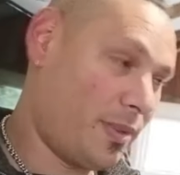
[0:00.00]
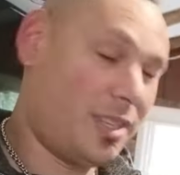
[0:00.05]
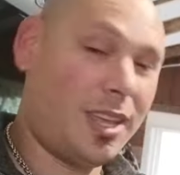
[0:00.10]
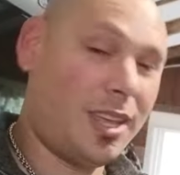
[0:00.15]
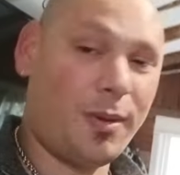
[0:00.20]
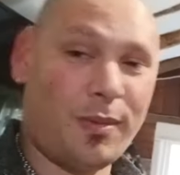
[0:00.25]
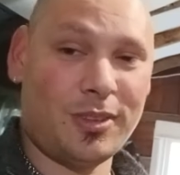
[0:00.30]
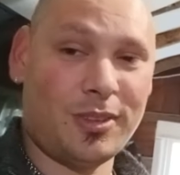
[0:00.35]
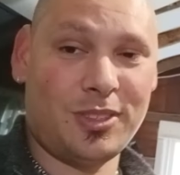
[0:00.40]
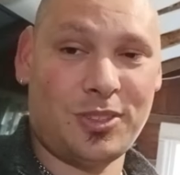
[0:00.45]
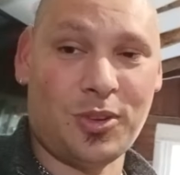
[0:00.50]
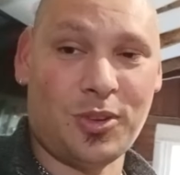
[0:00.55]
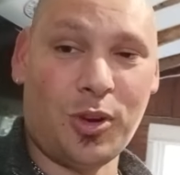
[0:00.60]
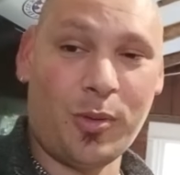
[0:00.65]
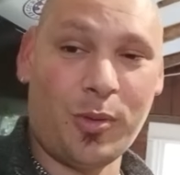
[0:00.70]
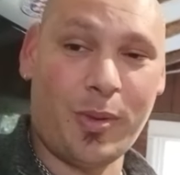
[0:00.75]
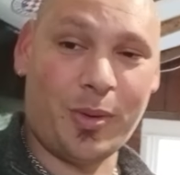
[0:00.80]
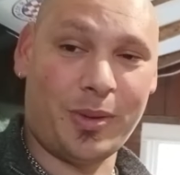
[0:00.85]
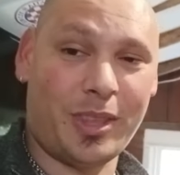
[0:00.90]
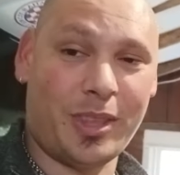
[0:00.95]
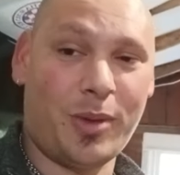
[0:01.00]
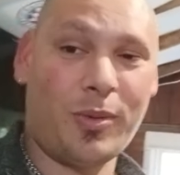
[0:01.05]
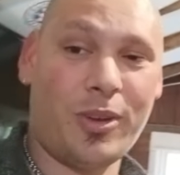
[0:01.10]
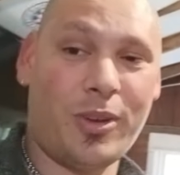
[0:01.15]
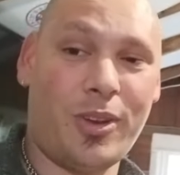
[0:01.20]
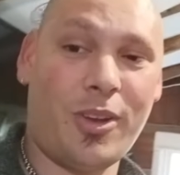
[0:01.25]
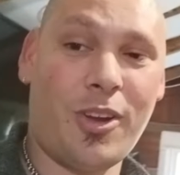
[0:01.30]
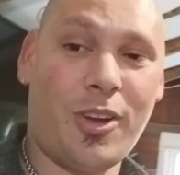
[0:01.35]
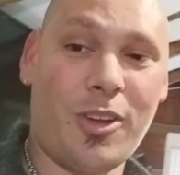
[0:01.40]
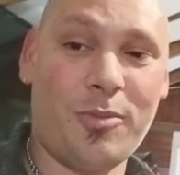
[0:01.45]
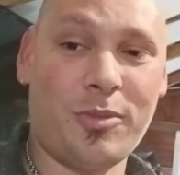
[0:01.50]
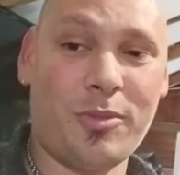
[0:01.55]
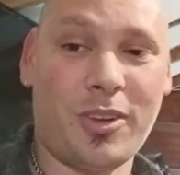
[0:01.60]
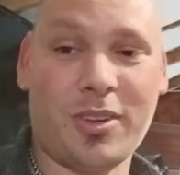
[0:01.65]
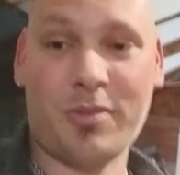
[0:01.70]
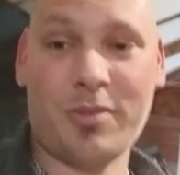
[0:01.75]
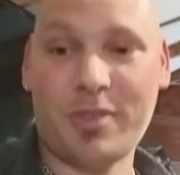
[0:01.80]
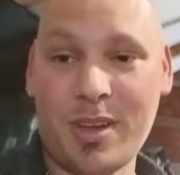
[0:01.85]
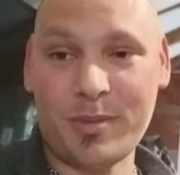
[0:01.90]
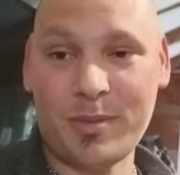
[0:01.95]
someone's doorbell when they weren't home, like
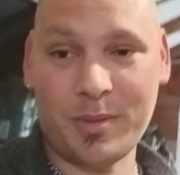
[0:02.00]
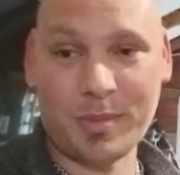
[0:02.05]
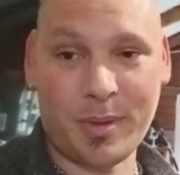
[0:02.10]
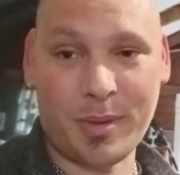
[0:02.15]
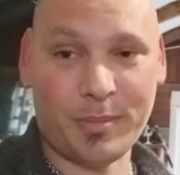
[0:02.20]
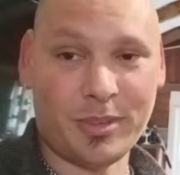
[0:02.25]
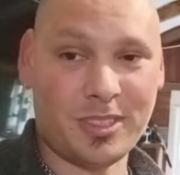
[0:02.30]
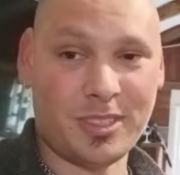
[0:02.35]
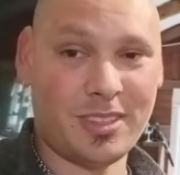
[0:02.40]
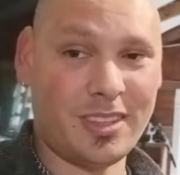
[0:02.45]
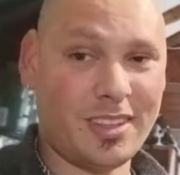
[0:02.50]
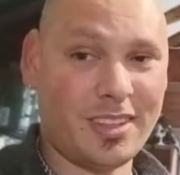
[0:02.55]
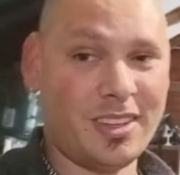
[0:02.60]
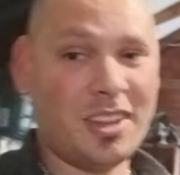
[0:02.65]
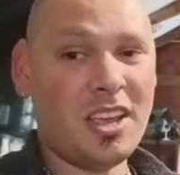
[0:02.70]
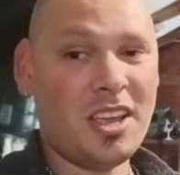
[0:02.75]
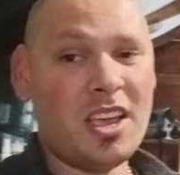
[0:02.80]
family members, and then